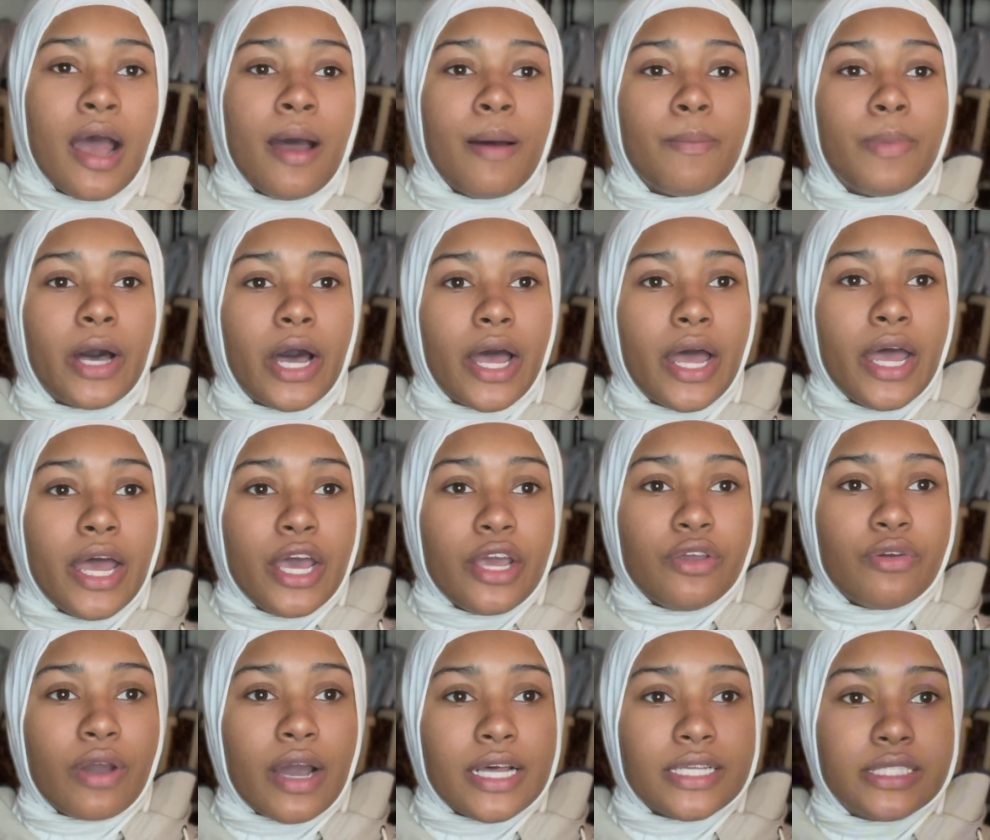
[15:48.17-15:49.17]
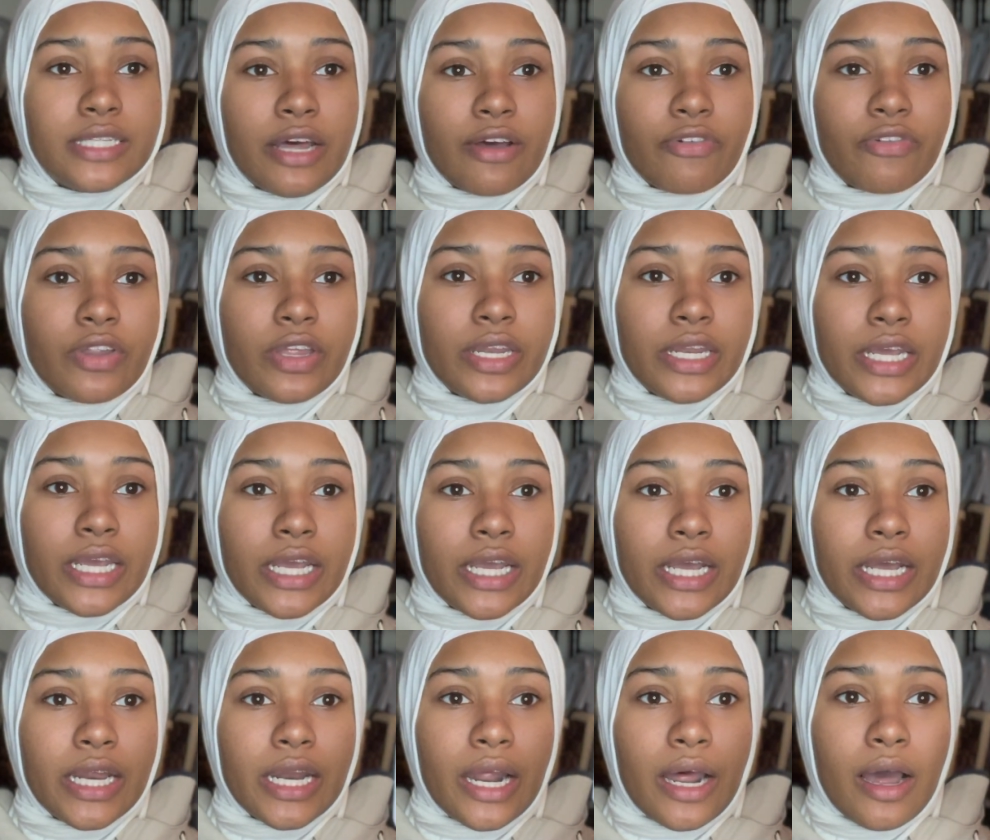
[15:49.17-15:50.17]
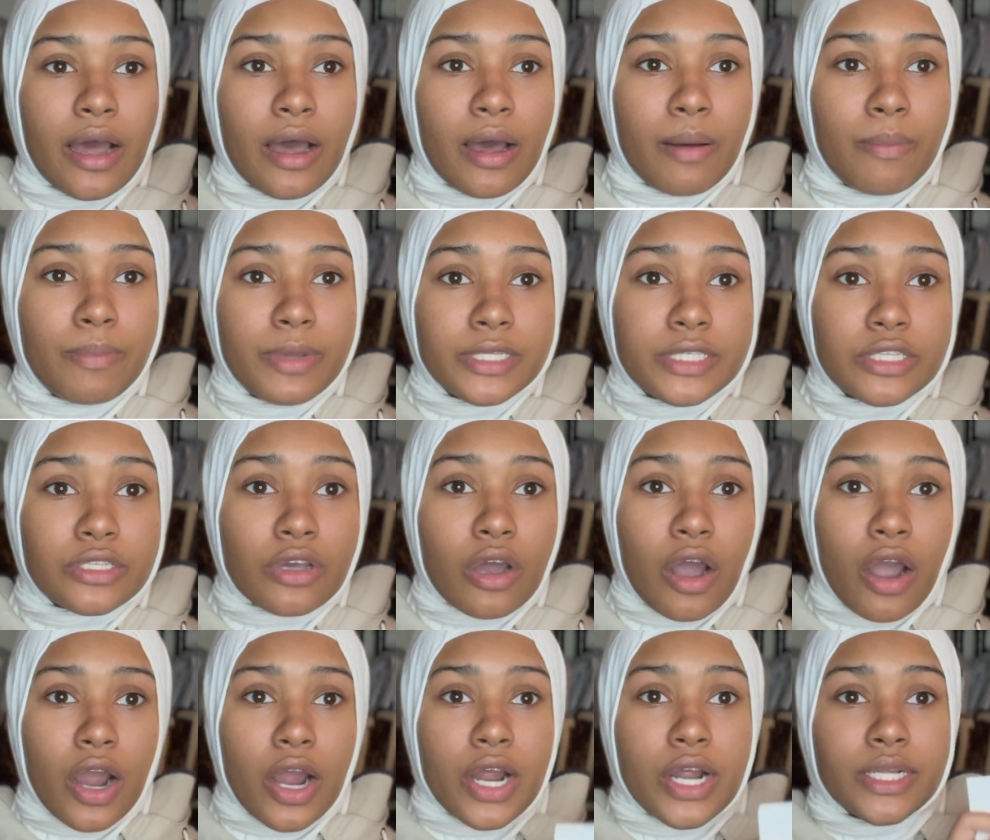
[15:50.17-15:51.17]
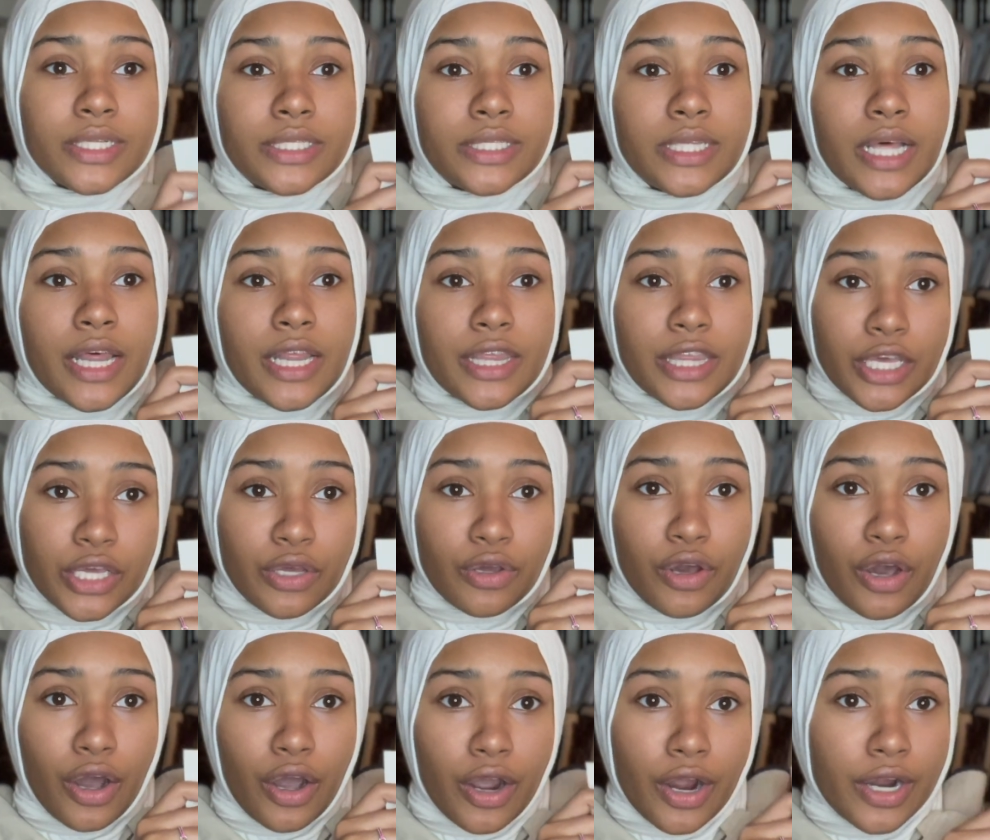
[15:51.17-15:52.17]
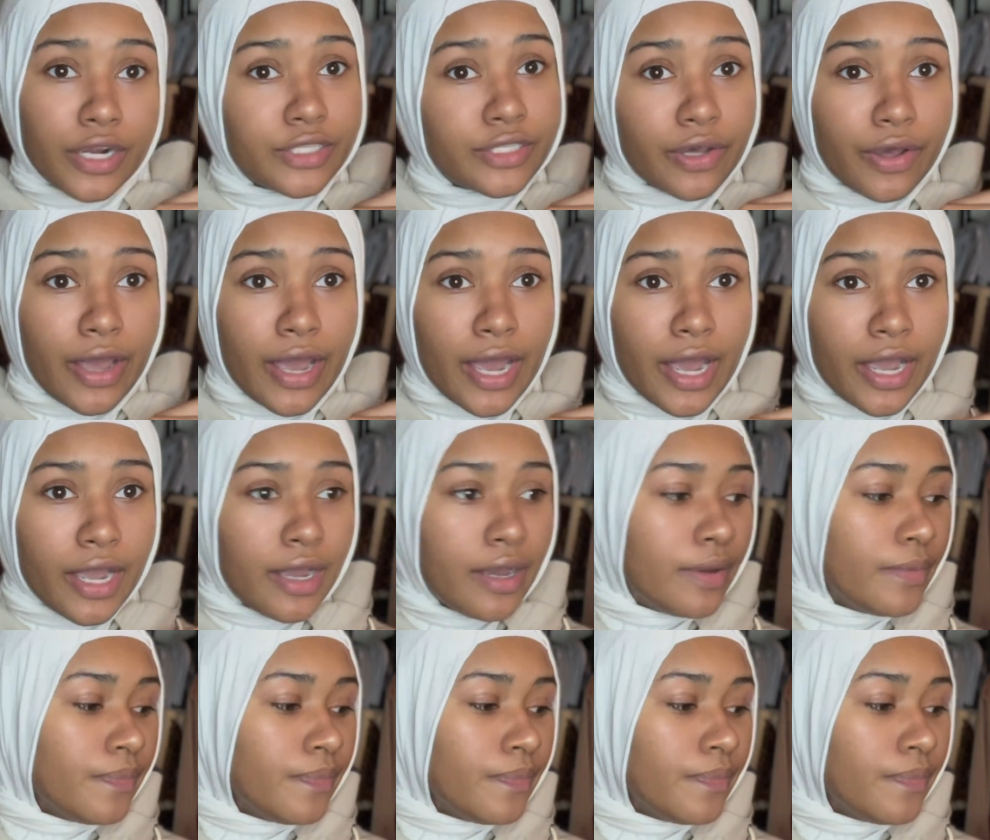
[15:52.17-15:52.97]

But you guys definitely need business cards, thank you cards, okay?